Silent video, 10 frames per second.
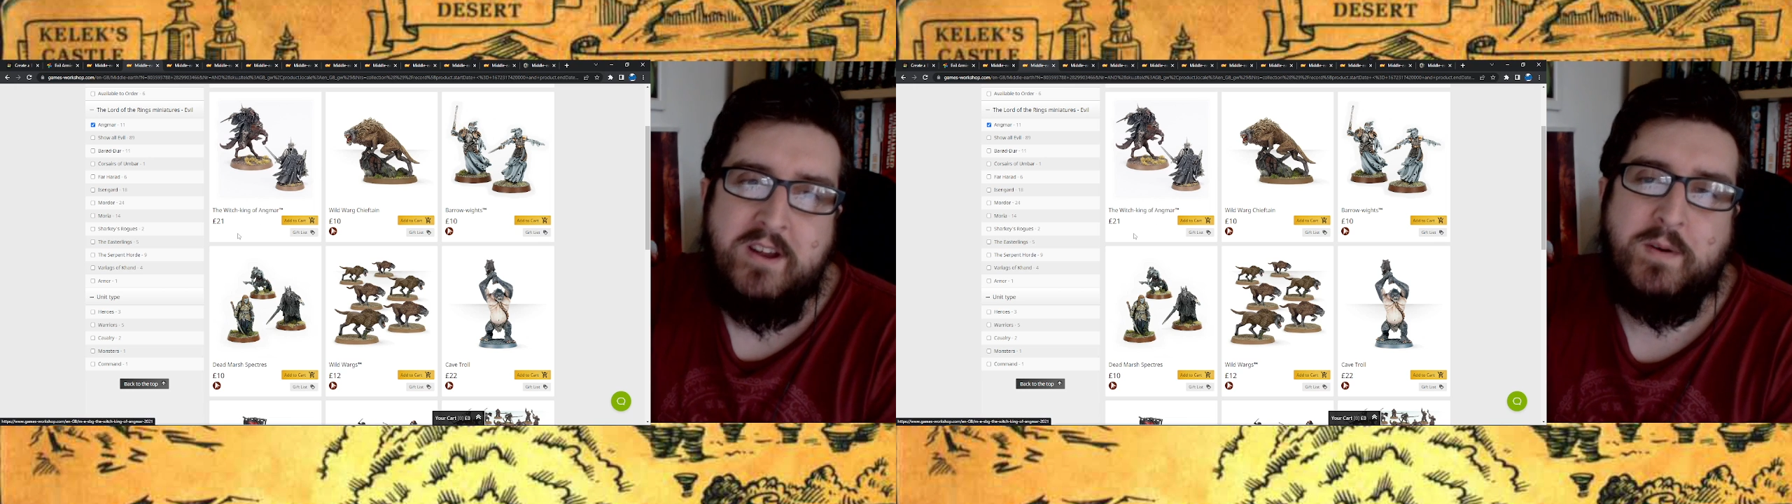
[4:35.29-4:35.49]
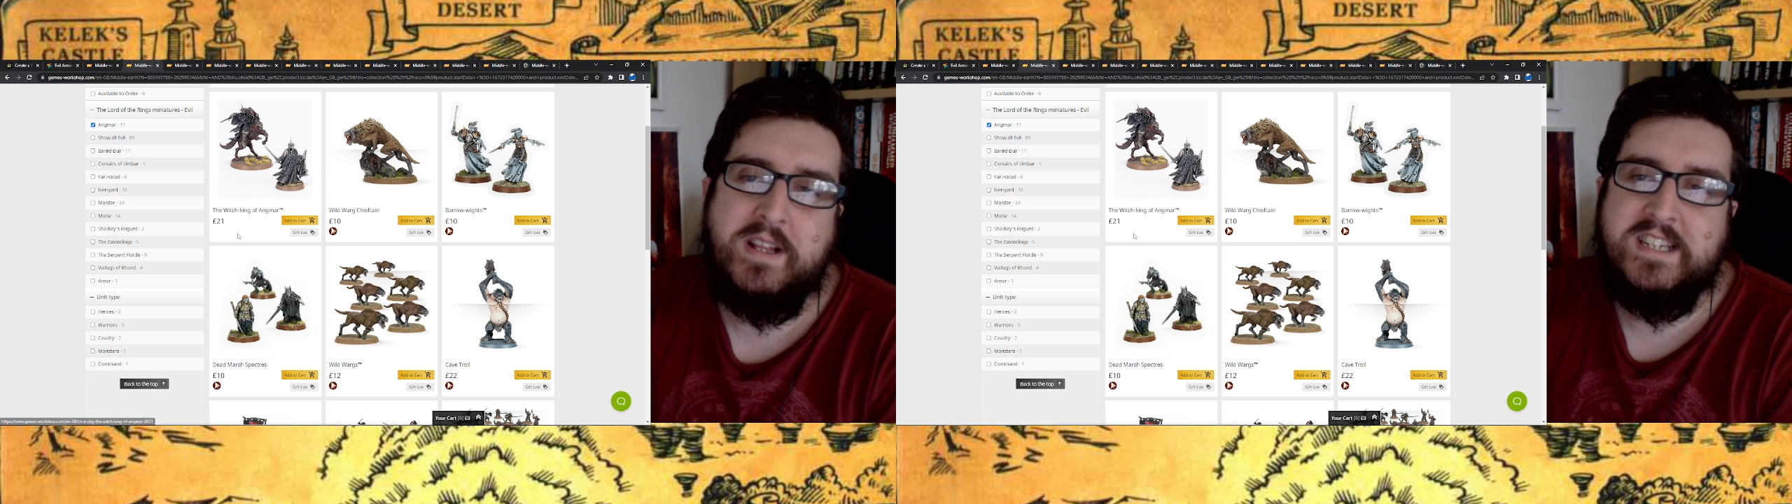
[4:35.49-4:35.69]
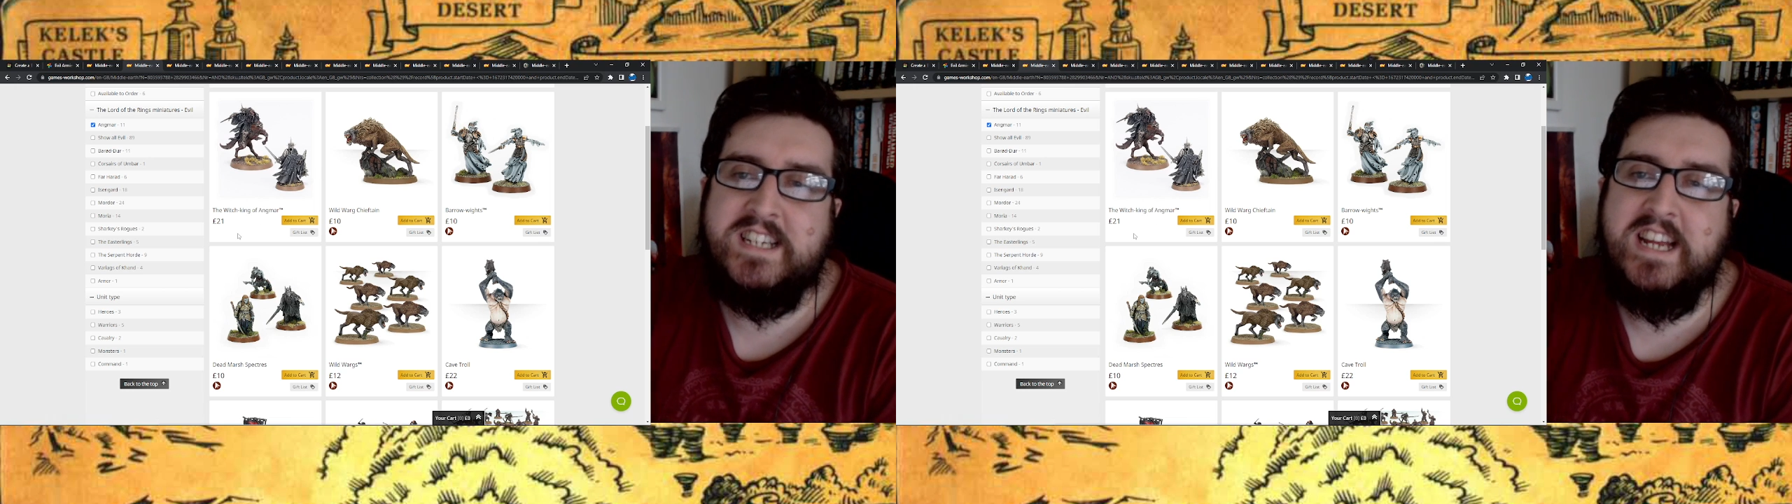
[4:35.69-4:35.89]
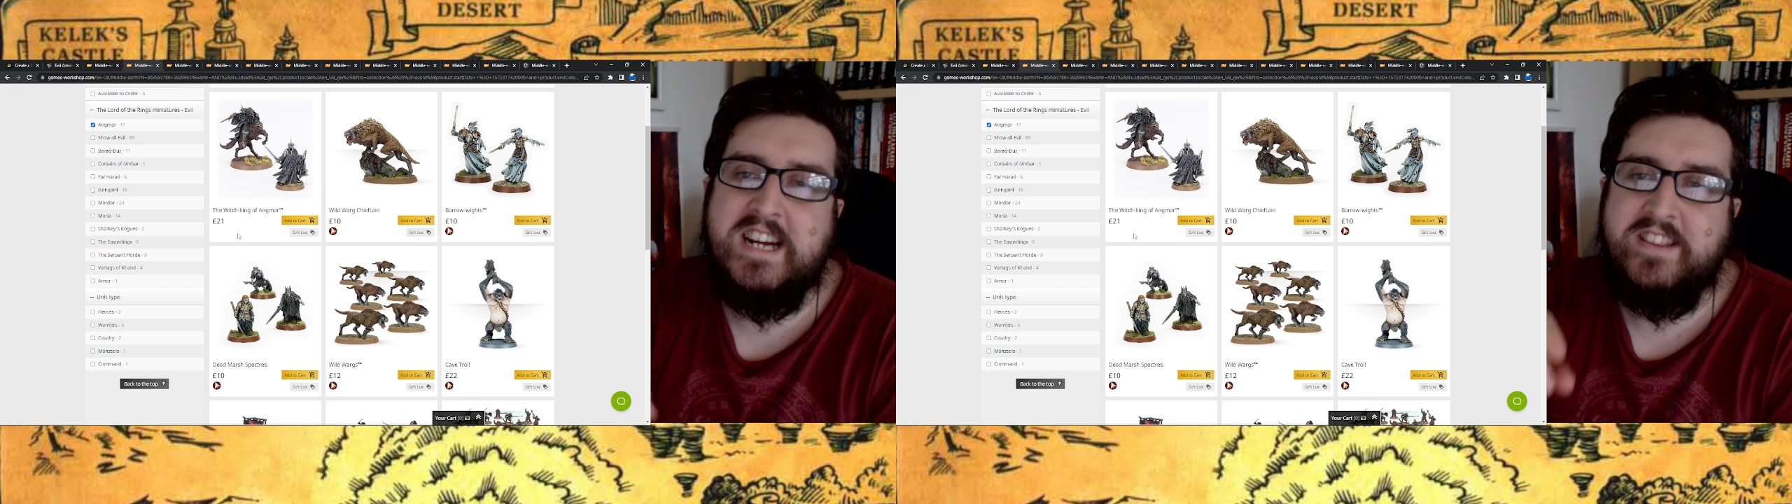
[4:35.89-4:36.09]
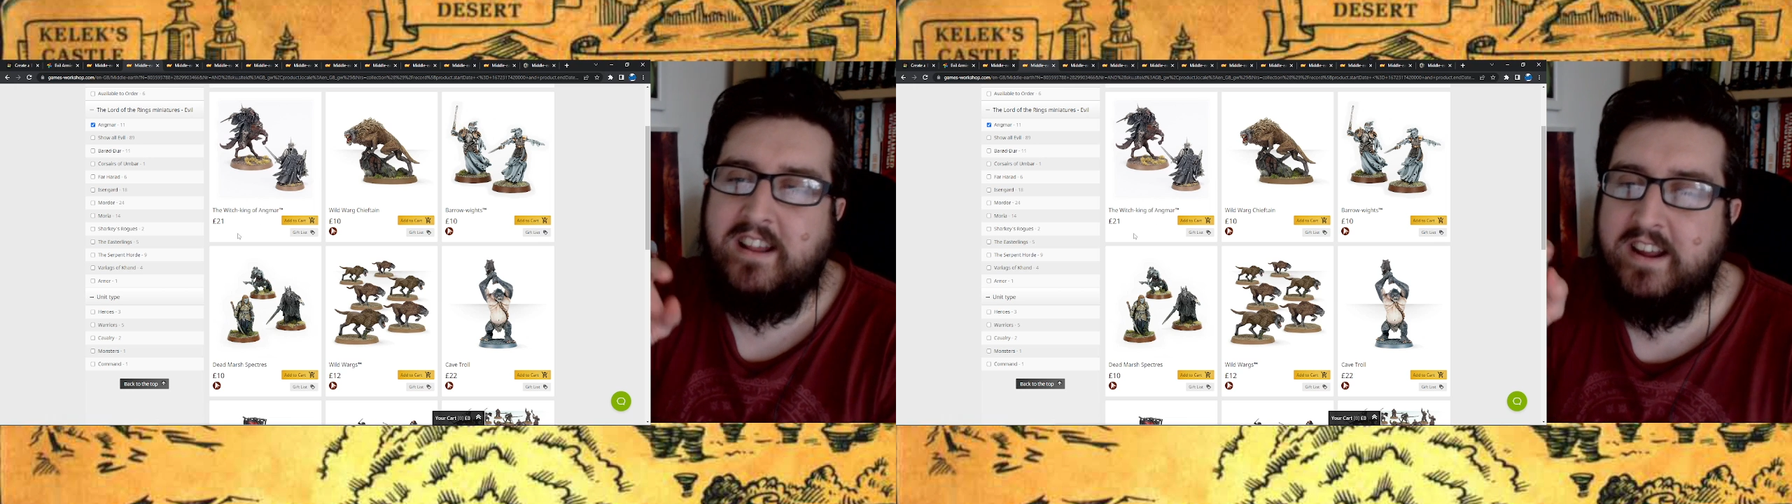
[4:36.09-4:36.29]
where they see it
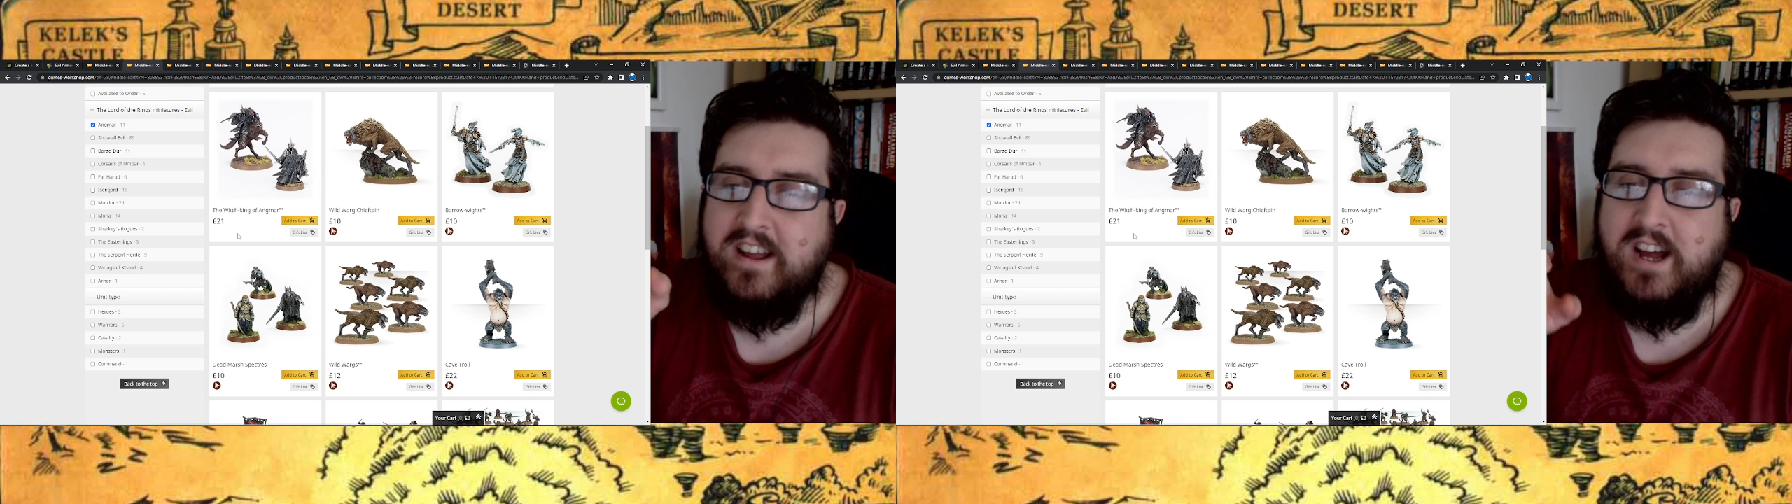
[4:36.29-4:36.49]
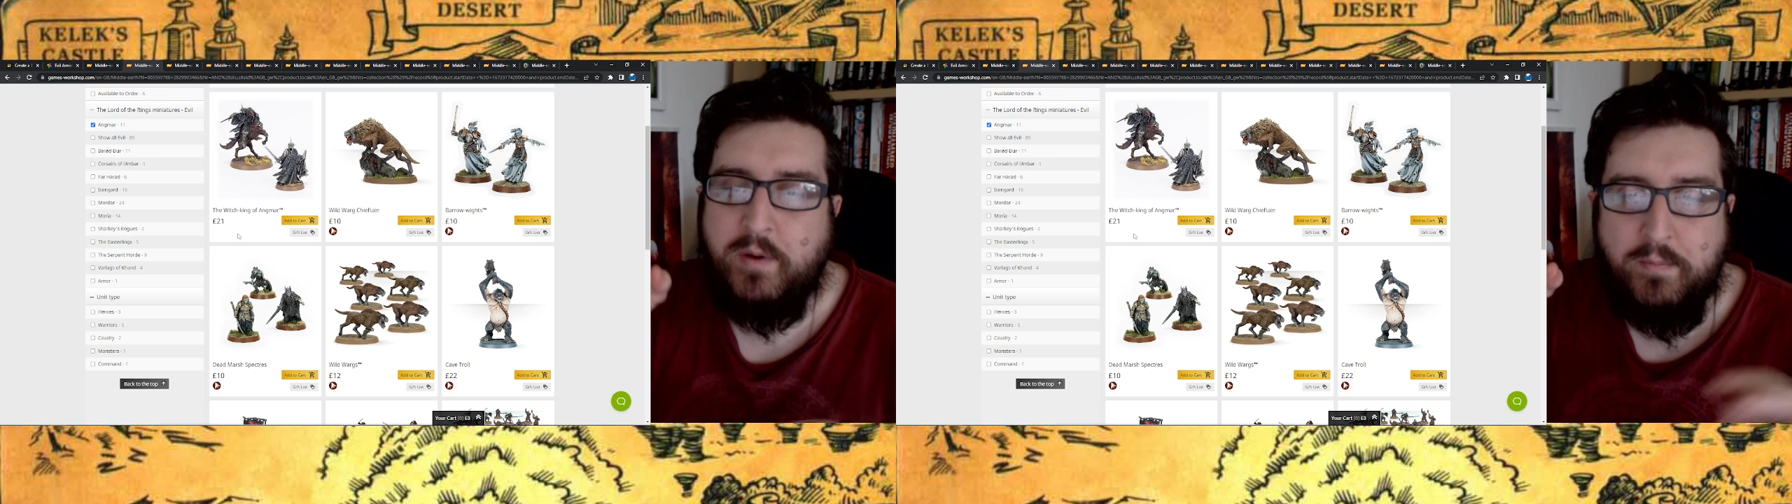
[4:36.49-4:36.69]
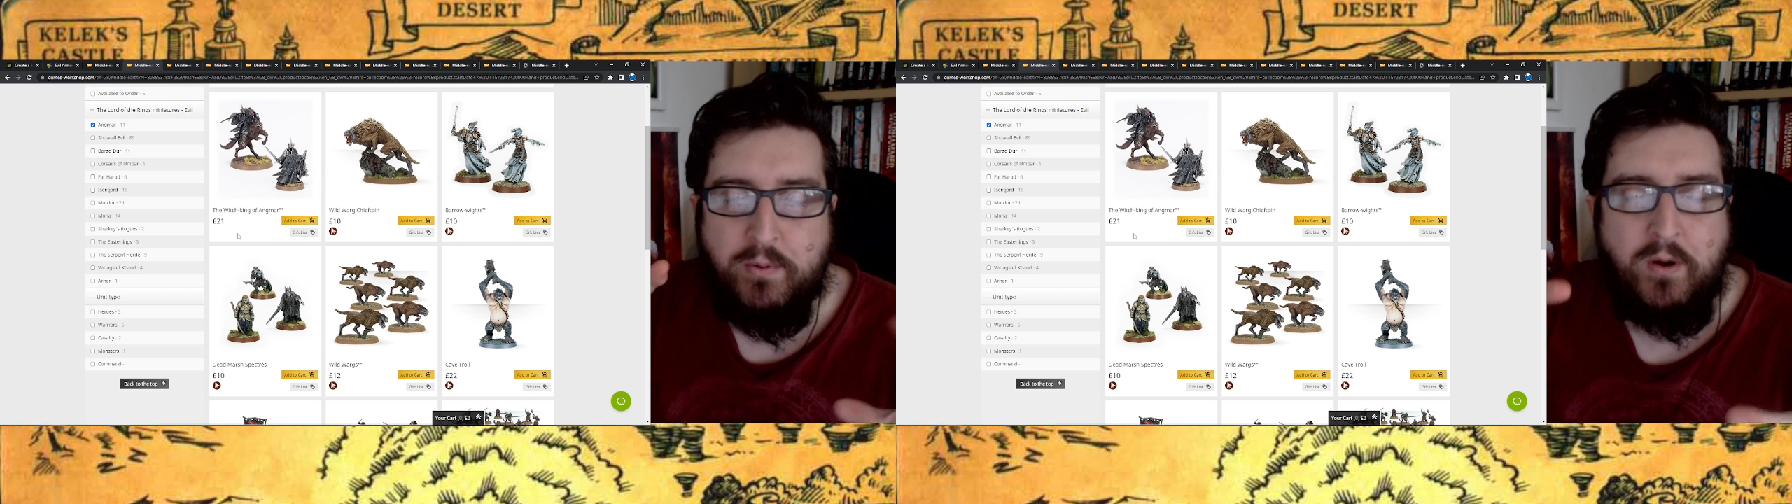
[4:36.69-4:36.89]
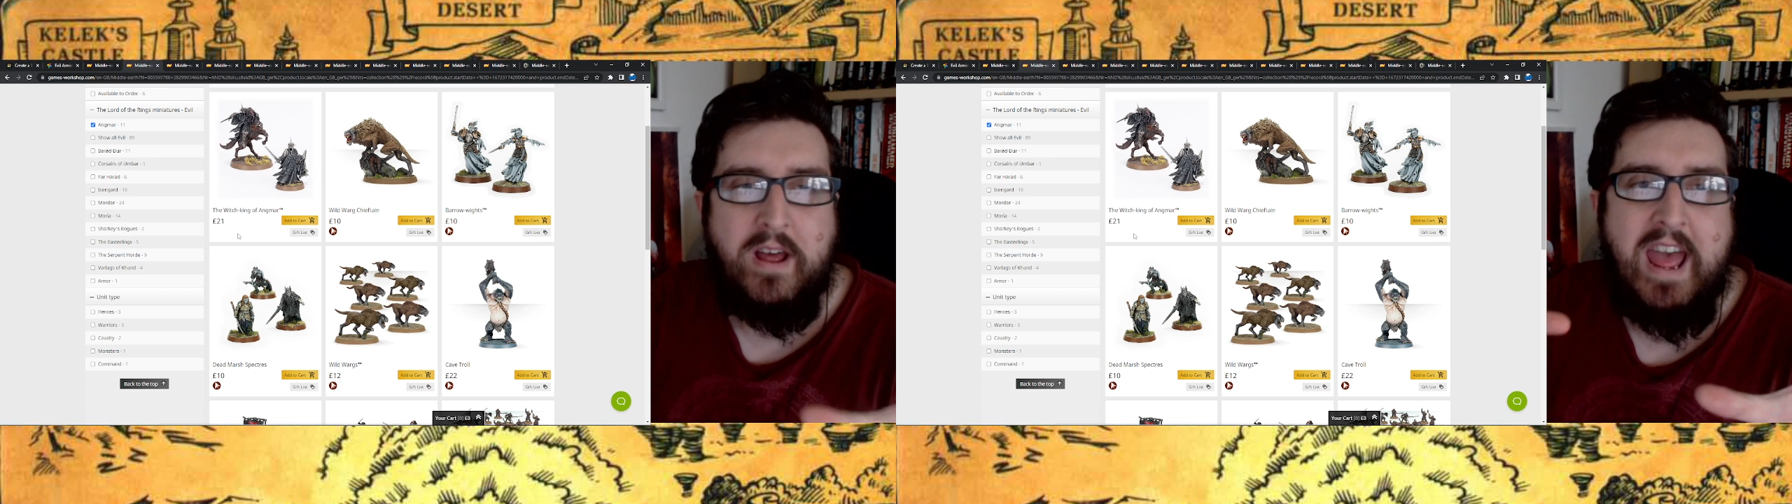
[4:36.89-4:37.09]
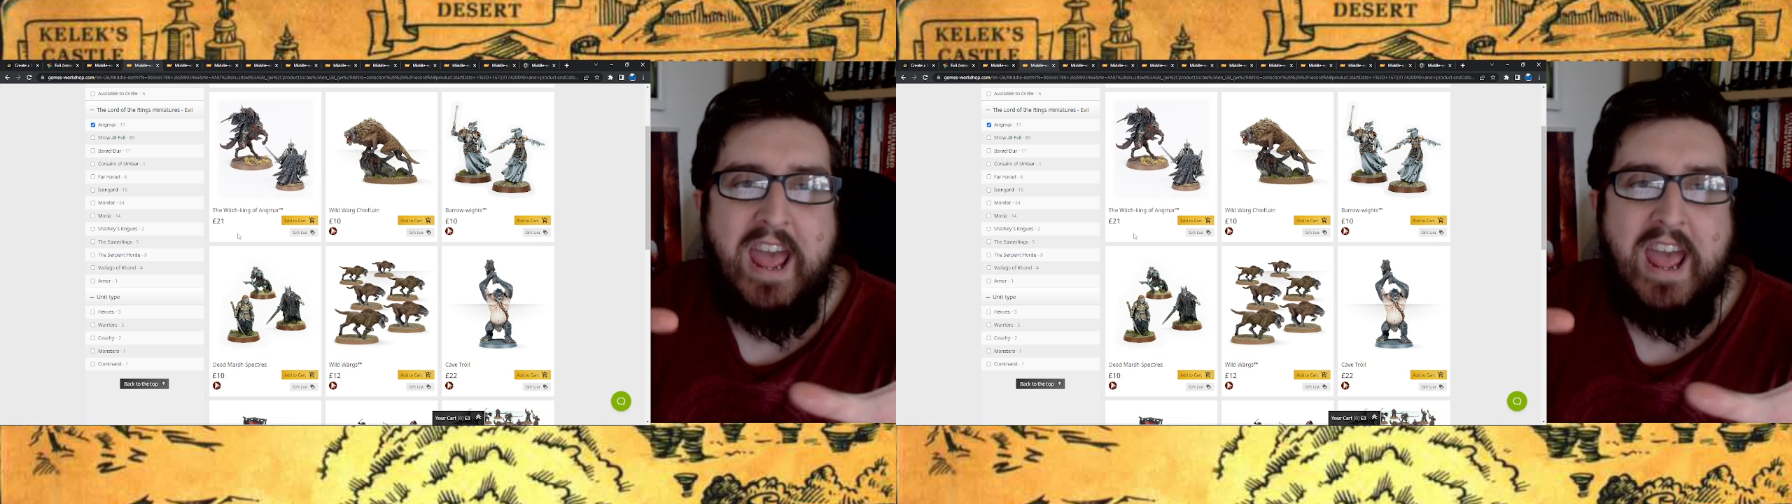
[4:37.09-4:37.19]
and they're like, I'm going to put